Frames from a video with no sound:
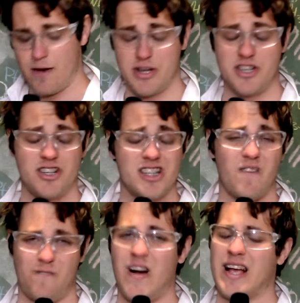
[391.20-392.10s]
which is just a
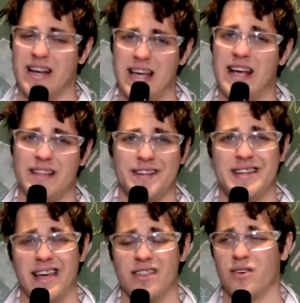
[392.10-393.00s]
fucking kick in the
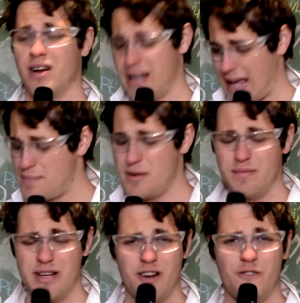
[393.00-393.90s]
teeth, alright, Edmund?
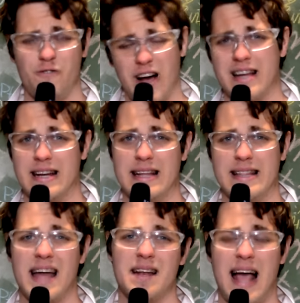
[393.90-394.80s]
We don't fucking need that